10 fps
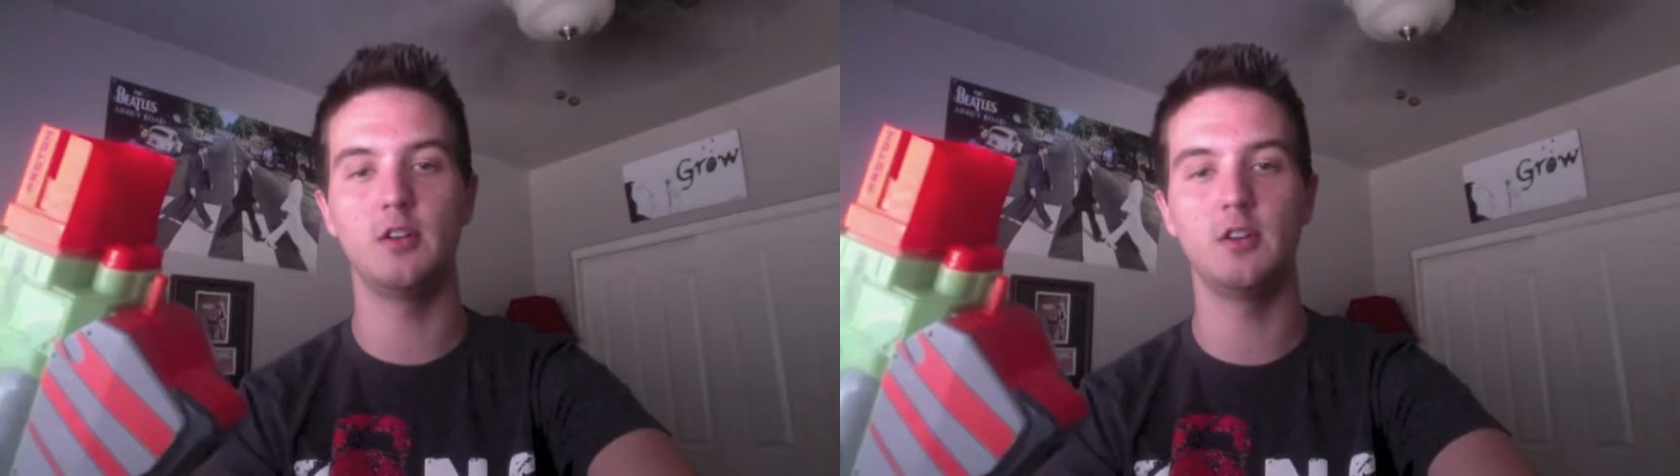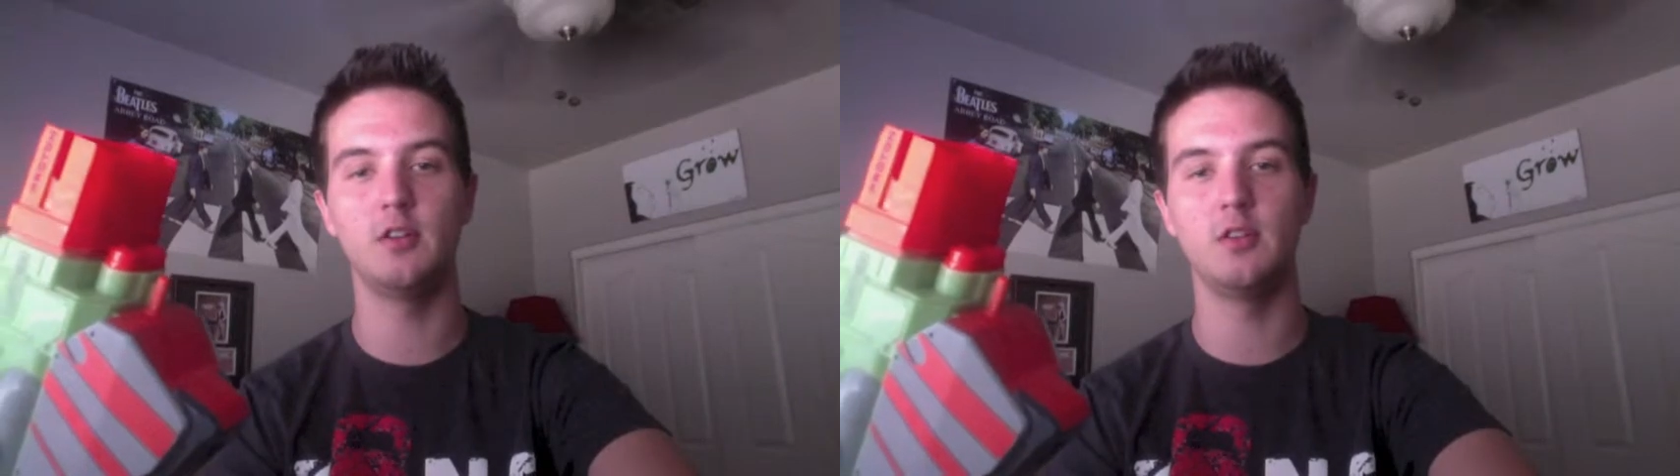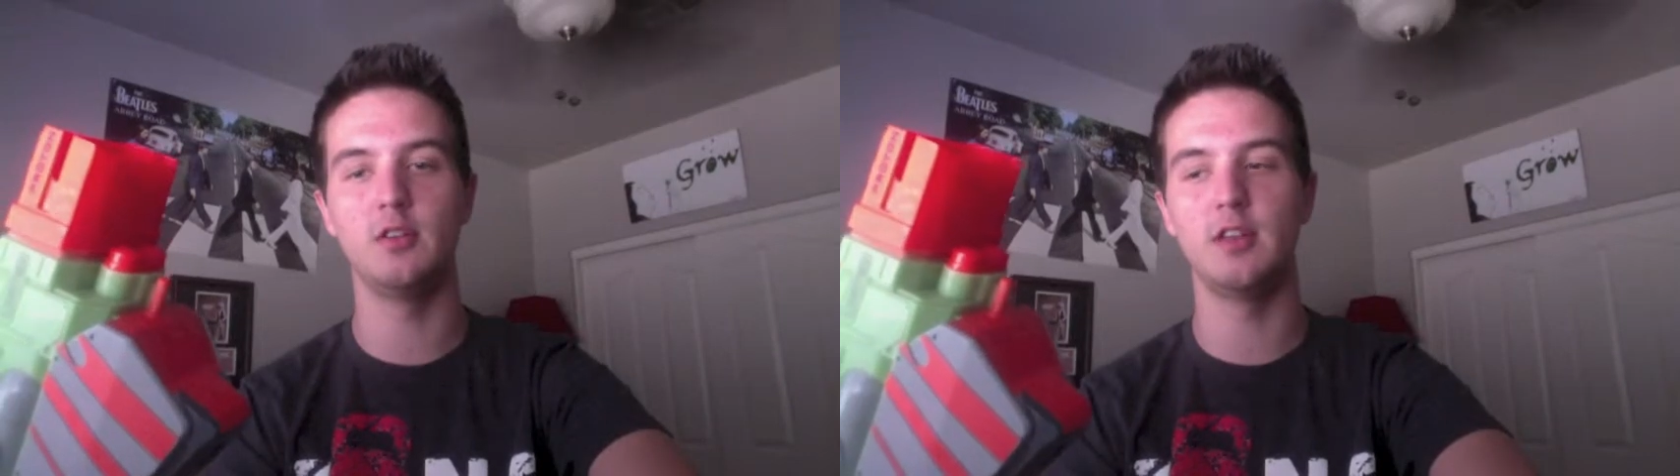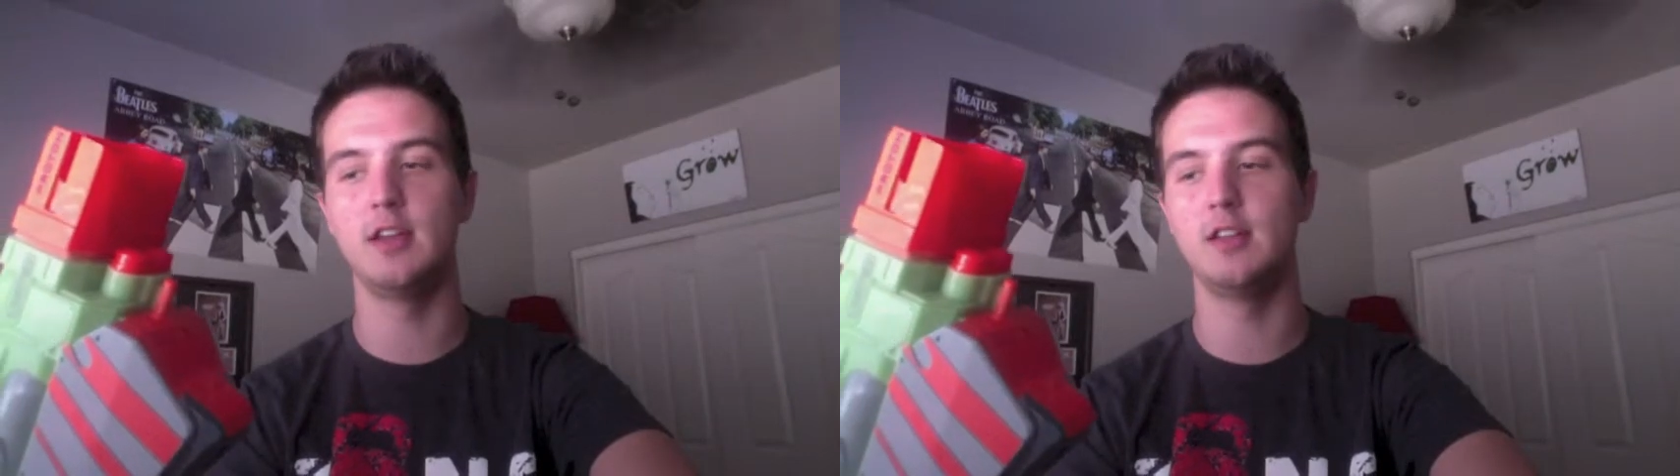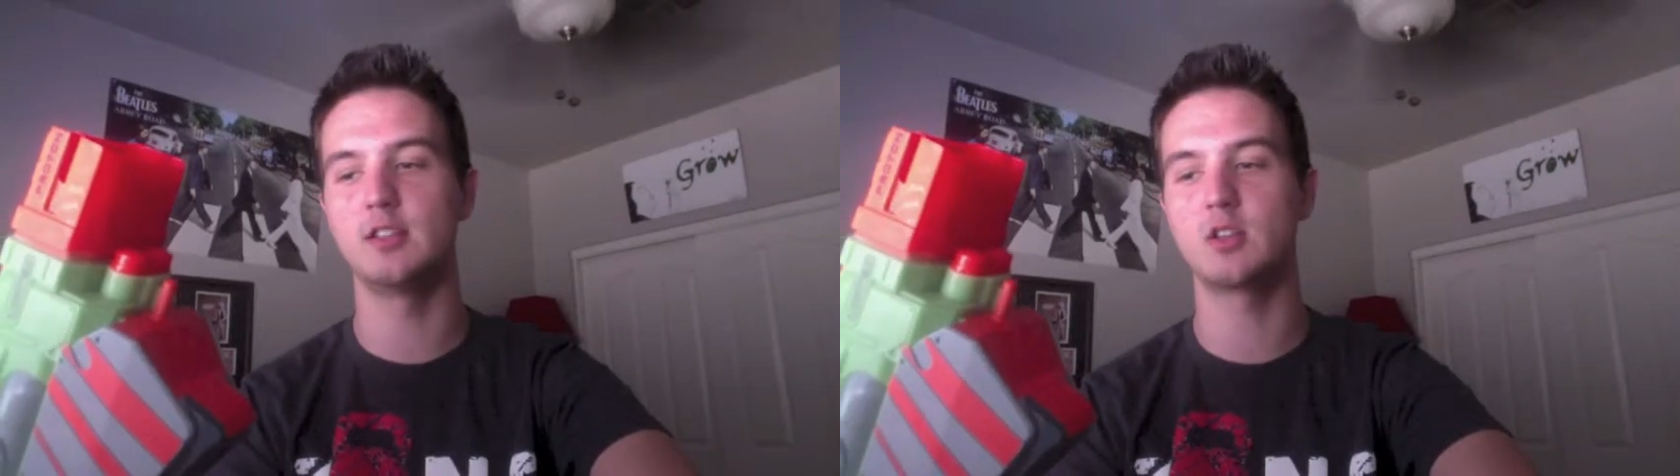you know that
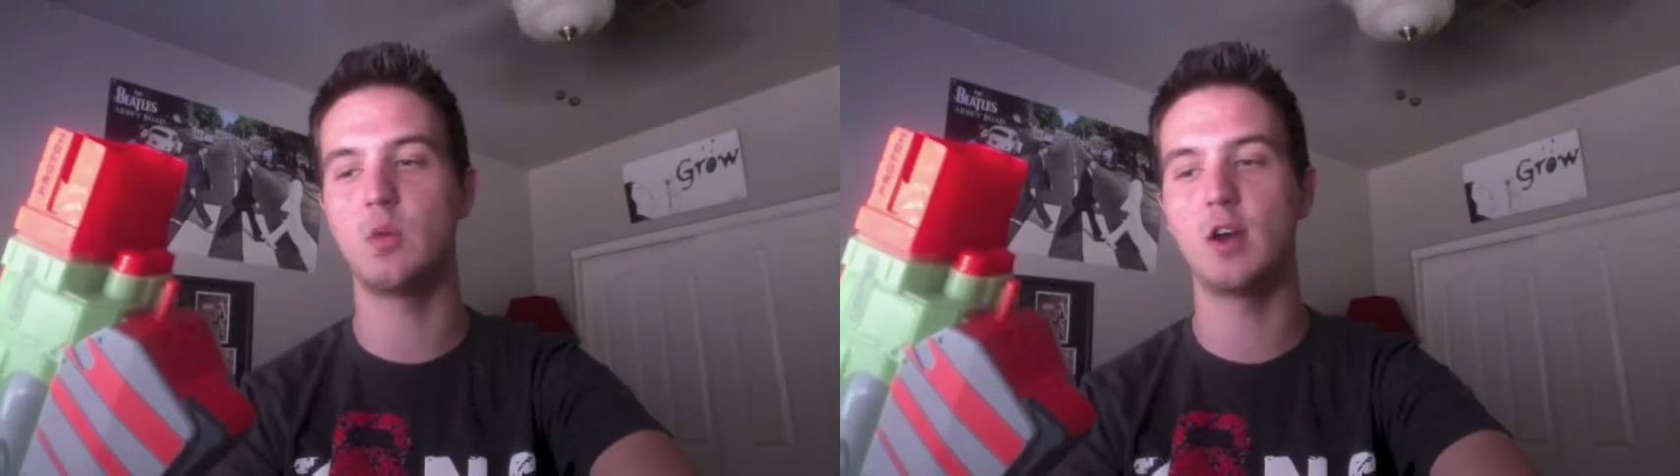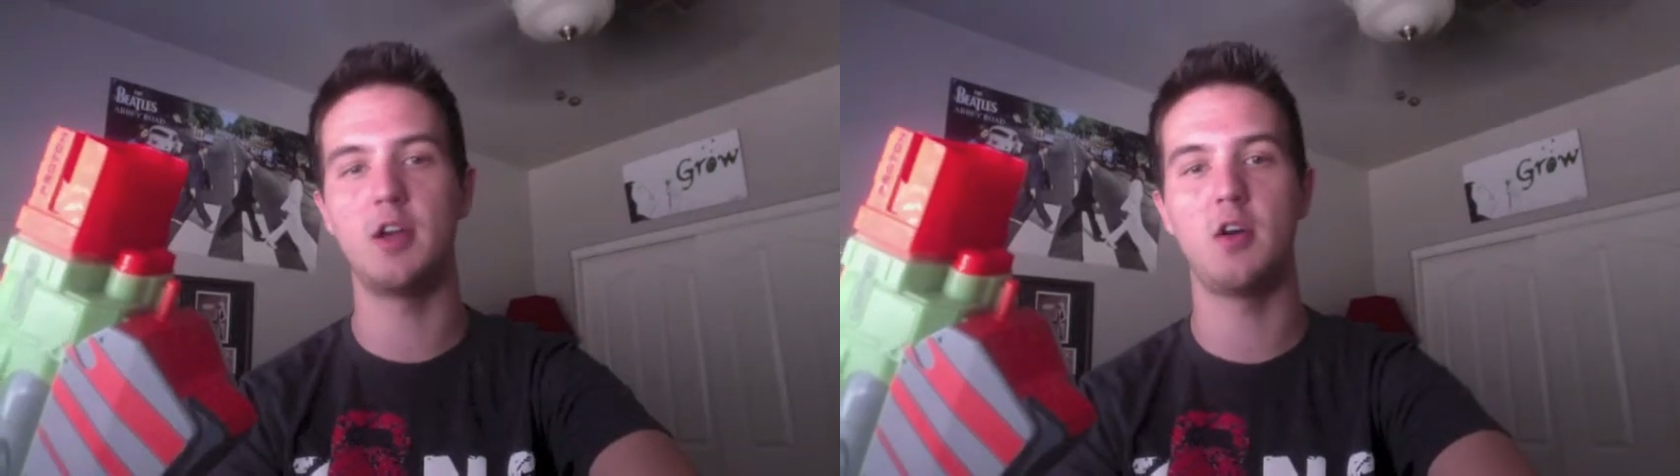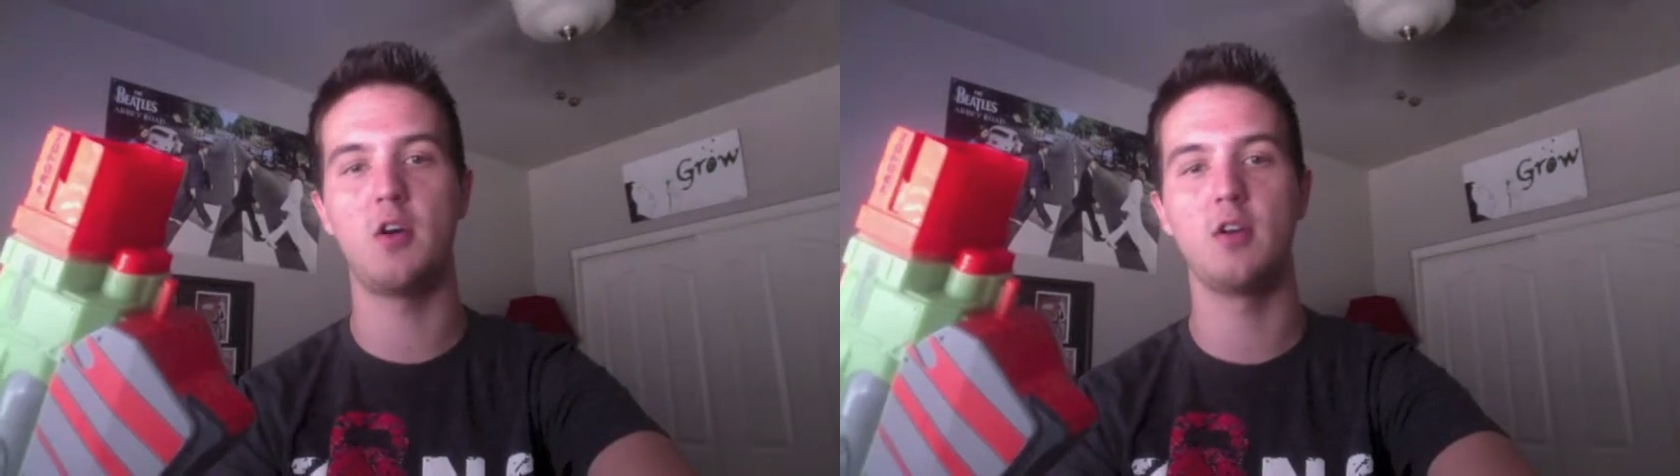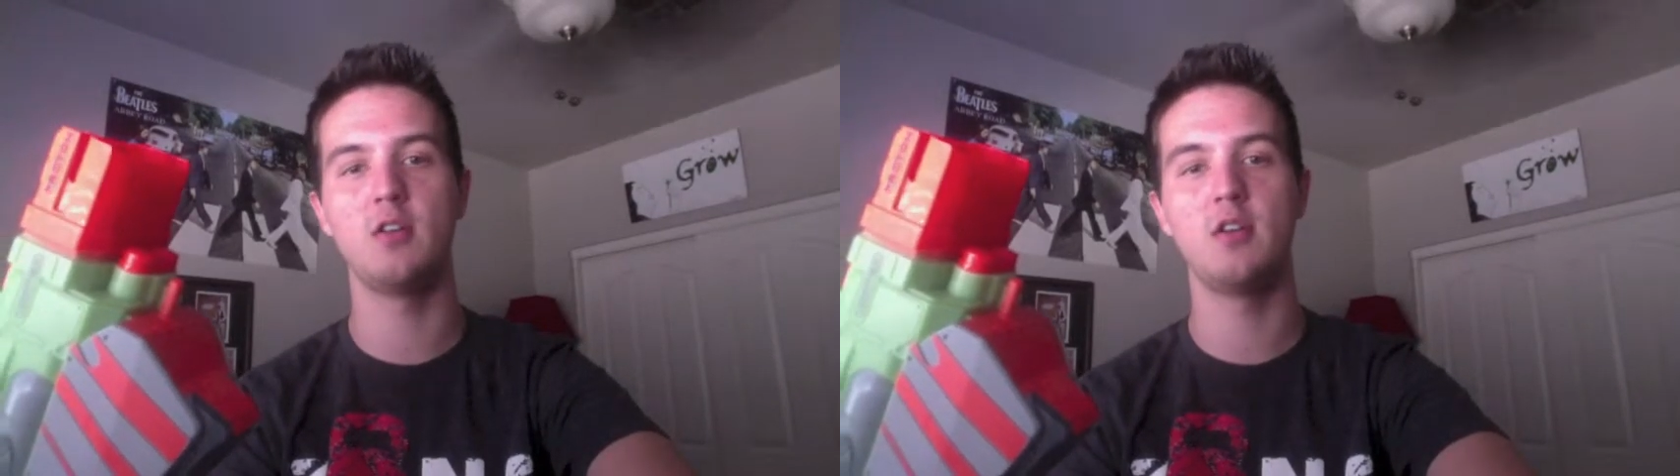it's quite hard